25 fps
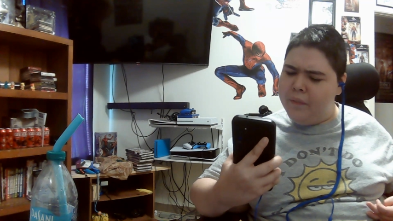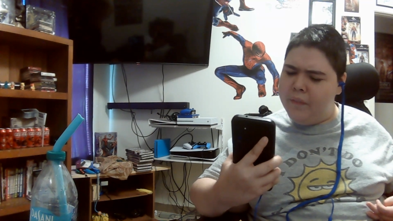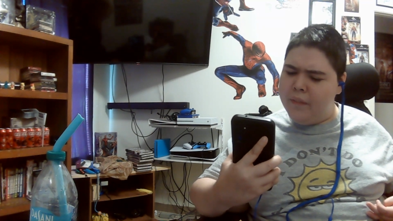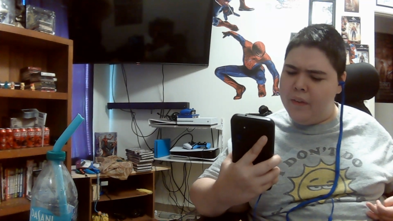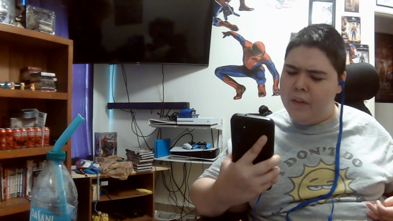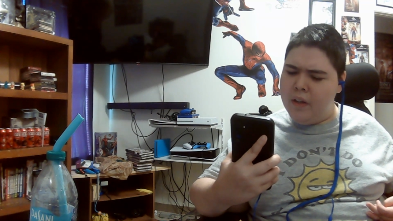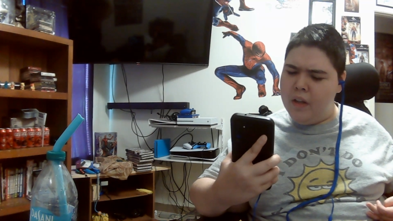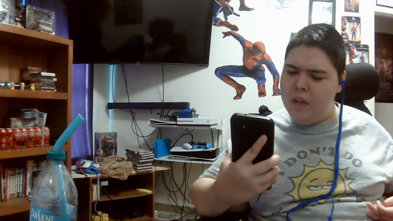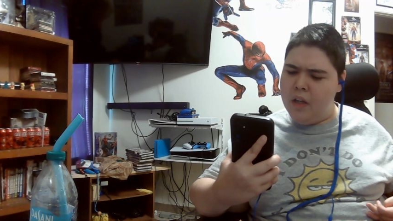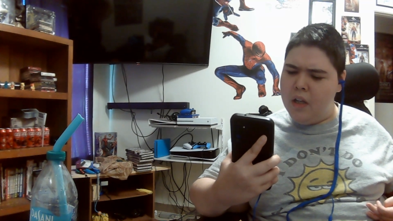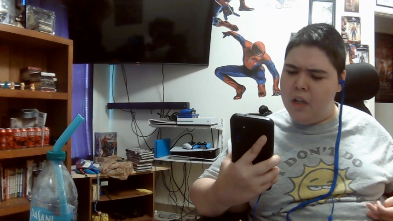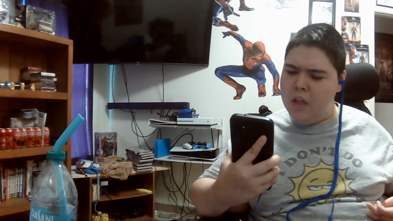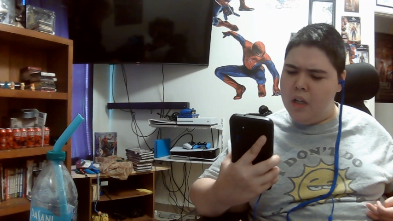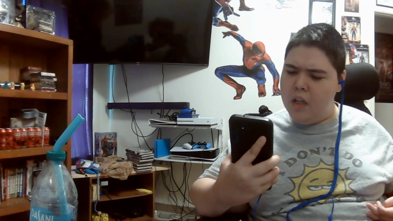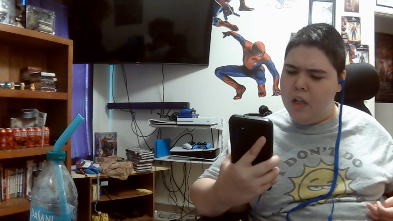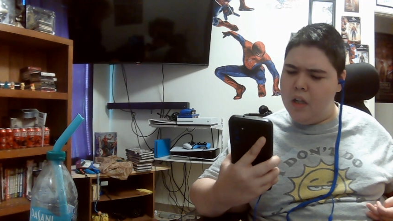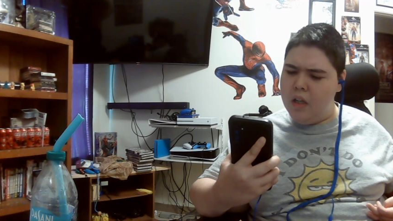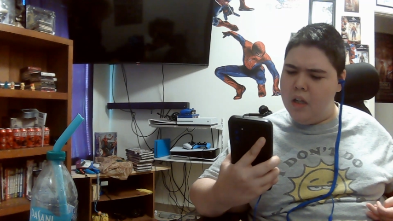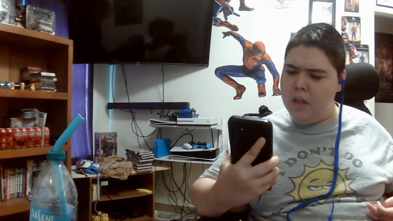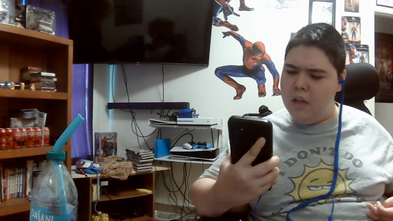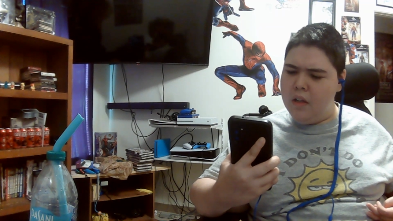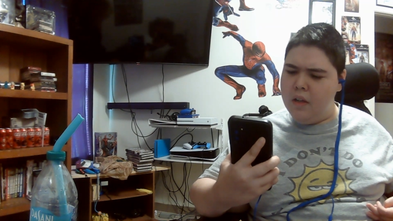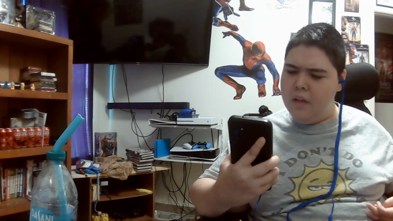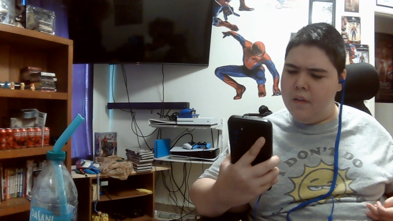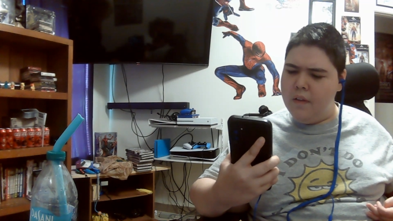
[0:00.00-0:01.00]

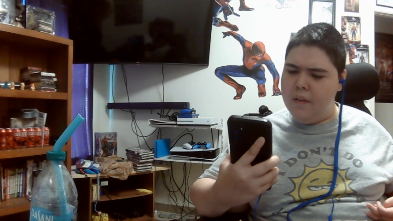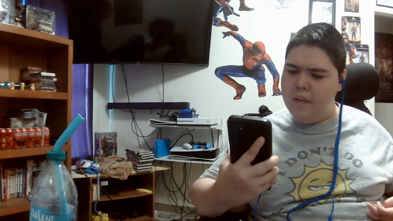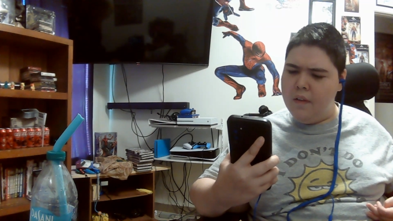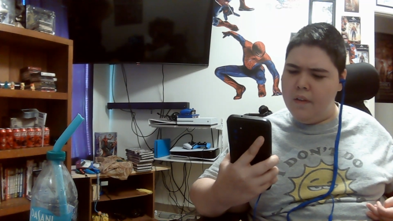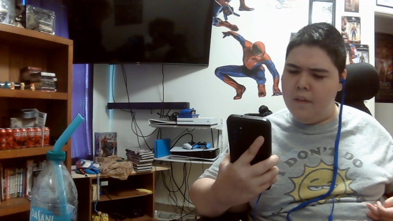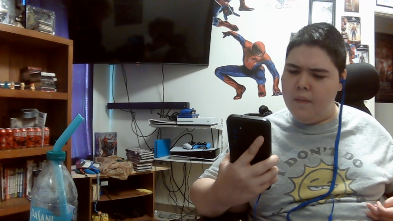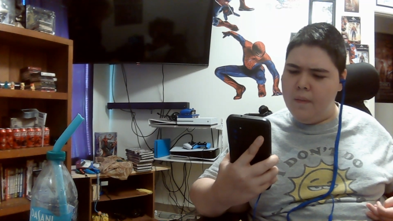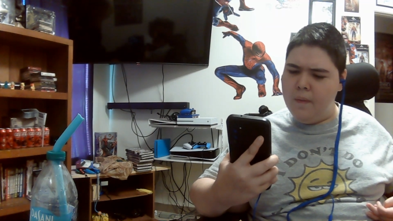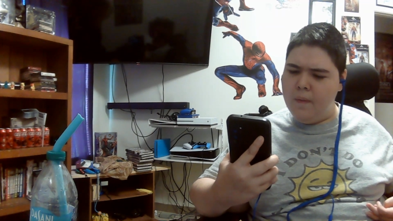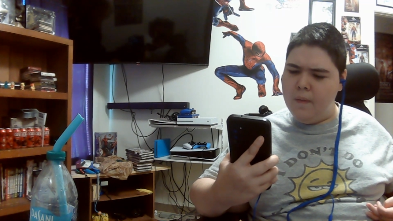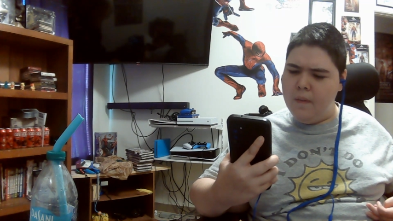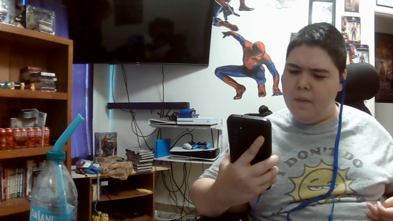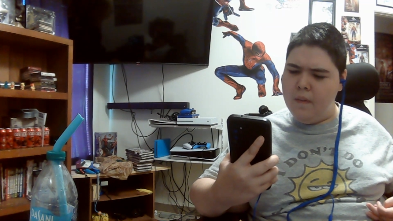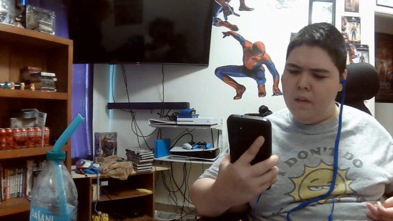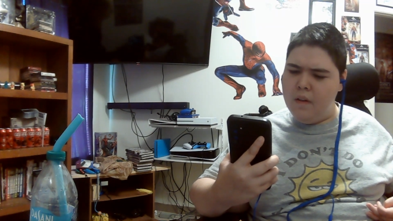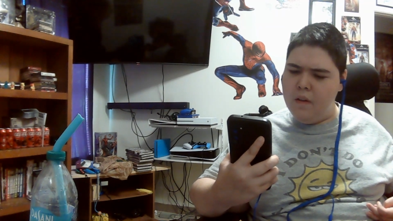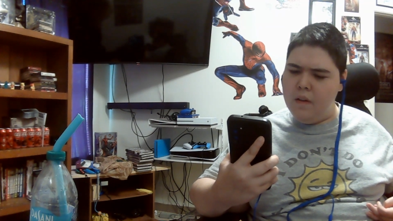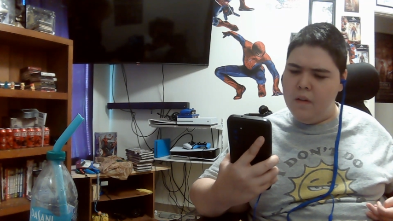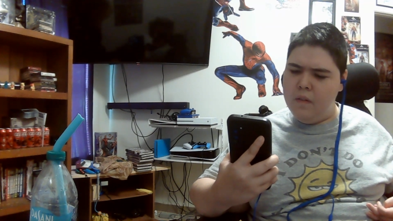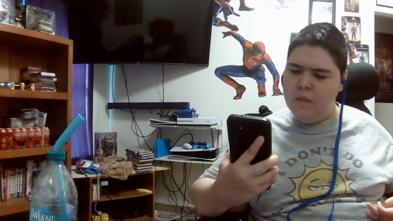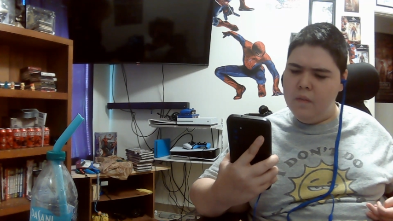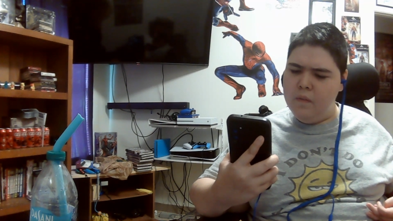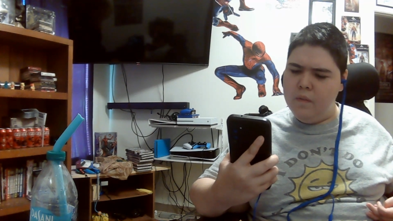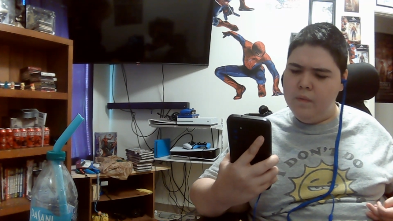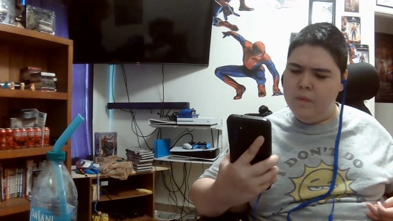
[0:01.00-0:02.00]

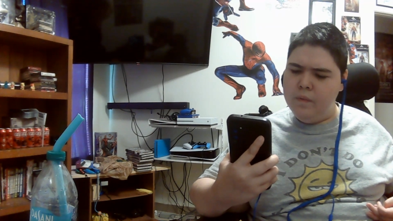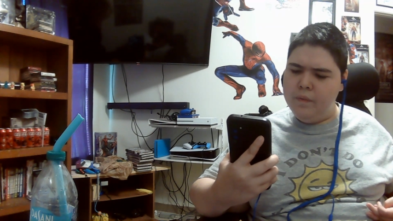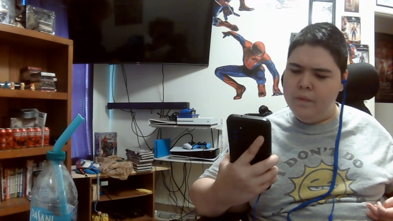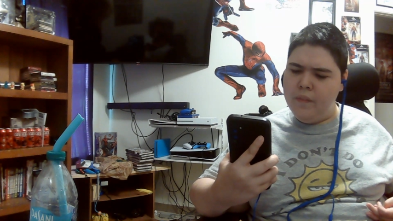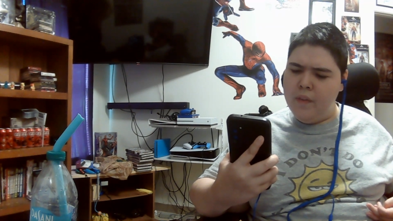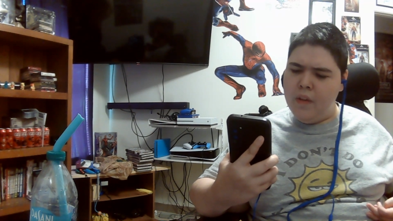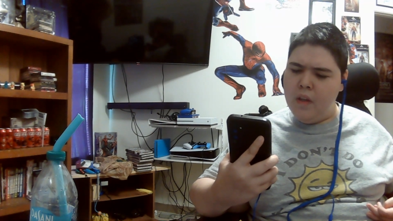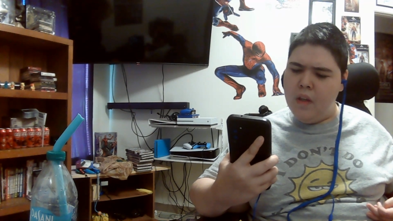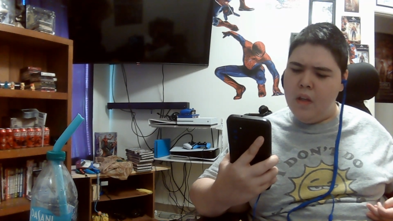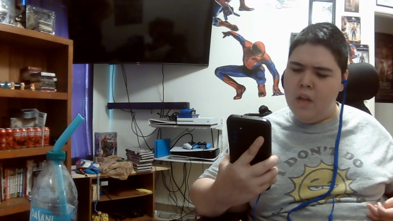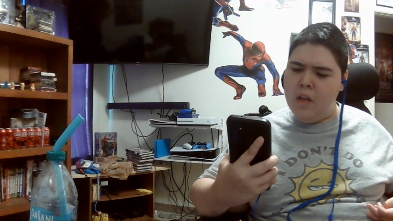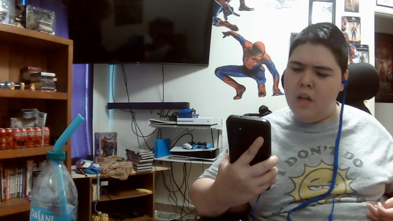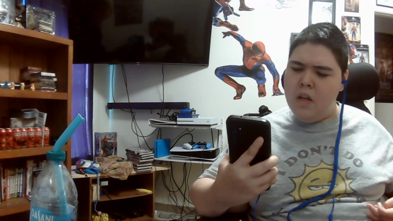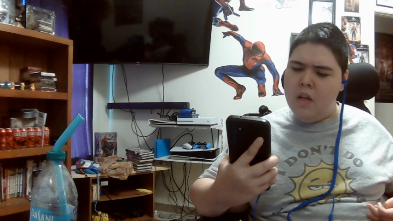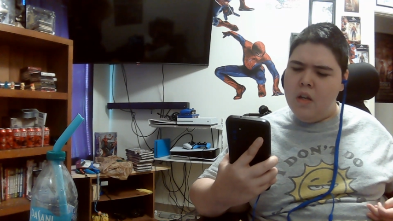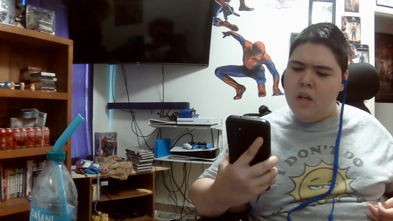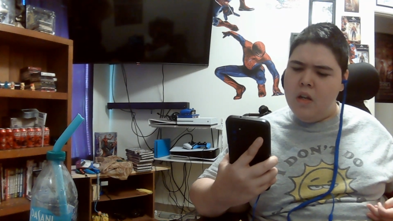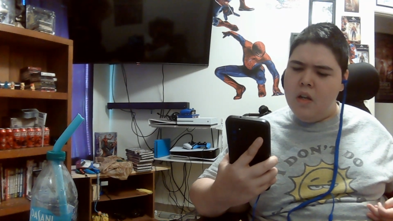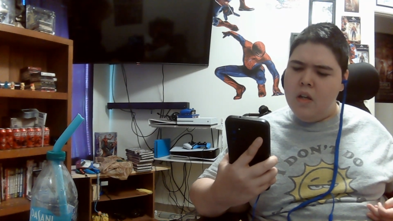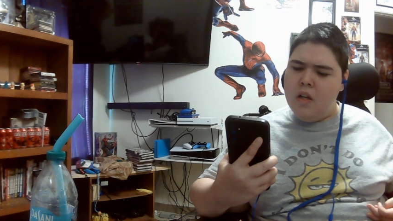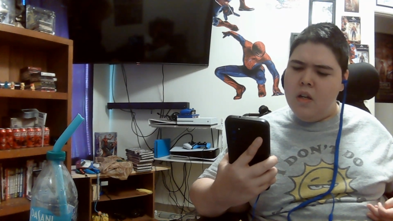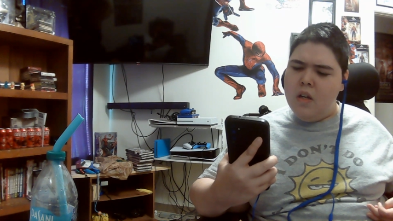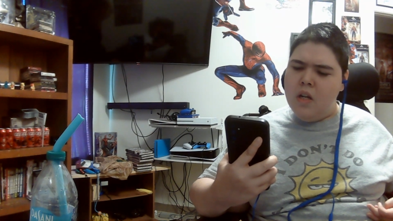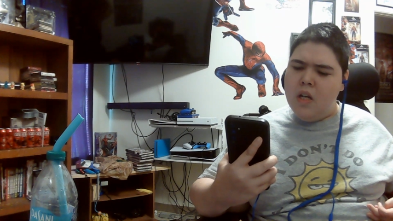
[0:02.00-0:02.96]
[no speech]